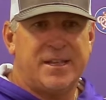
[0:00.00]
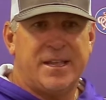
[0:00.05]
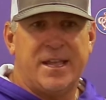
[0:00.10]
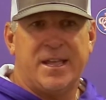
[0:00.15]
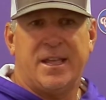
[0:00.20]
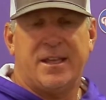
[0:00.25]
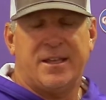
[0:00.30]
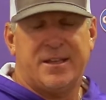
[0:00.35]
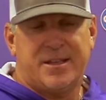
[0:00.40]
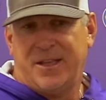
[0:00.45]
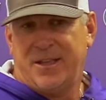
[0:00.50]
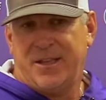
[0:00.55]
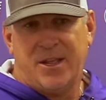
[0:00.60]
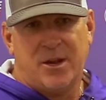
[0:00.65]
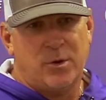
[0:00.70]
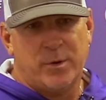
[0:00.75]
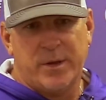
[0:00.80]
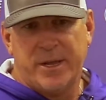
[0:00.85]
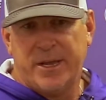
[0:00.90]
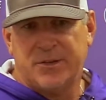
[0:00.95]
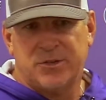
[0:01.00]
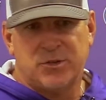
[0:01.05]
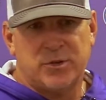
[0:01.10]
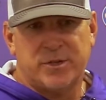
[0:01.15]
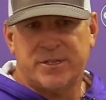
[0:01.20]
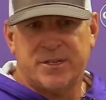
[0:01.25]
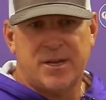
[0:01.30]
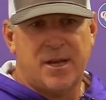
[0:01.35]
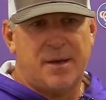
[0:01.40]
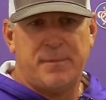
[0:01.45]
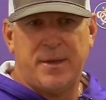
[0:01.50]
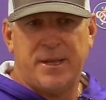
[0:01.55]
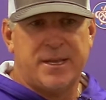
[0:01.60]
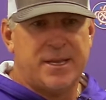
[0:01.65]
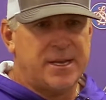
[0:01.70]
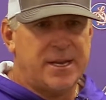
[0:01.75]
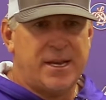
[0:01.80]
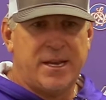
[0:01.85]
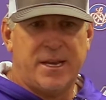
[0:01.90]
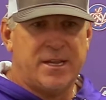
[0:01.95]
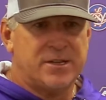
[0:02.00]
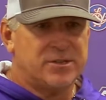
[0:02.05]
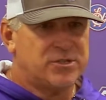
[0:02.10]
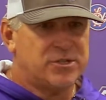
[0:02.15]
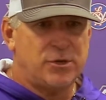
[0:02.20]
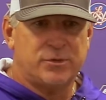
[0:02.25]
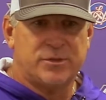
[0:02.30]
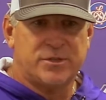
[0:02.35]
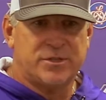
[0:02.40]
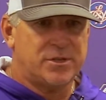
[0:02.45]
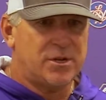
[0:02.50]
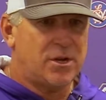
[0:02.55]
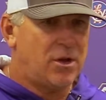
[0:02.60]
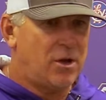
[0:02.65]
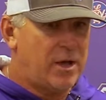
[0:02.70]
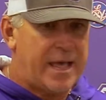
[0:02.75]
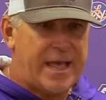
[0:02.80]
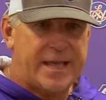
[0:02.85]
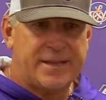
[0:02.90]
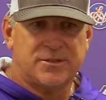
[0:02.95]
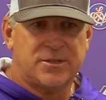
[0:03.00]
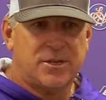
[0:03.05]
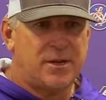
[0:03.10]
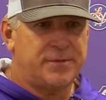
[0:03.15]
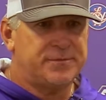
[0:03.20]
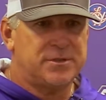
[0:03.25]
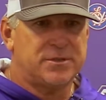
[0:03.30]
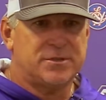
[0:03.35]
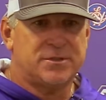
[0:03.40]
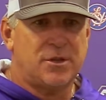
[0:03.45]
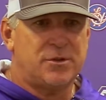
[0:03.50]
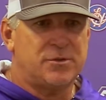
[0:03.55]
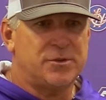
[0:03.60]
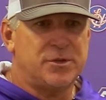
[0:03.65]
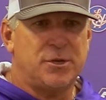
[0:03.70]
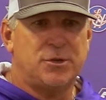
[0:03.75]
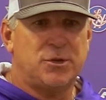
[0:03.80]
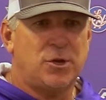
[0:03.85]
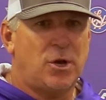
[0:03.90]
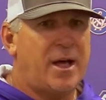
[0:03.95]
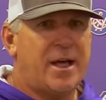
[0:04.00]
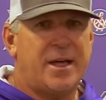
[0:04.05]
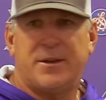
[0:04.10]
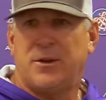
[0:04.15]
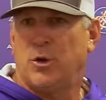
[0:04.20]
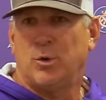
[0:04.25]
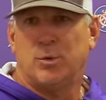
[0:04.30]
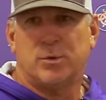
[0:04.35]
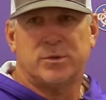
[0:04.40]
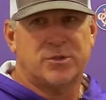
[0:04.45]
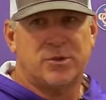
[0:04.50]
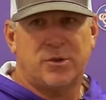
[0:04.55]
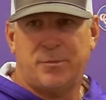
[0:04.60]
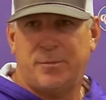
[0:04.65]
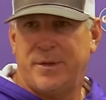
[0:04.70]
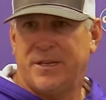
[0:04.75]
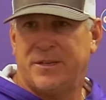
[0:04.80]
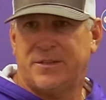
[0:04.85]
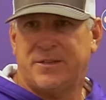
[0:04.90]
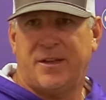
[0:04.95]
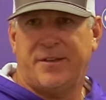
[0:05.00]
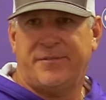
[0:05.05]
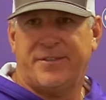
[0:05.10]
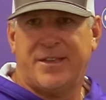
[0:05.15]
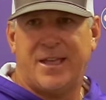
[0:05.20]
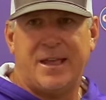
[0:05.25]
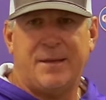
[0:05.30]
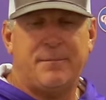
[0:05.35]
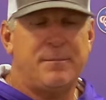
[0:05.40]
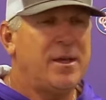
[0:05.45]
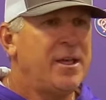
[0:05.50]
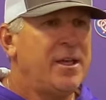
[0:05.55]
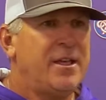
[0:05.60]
injuries, not making any excuses at all. Hats off to Southern Utah. I knew it was going to be a tough game.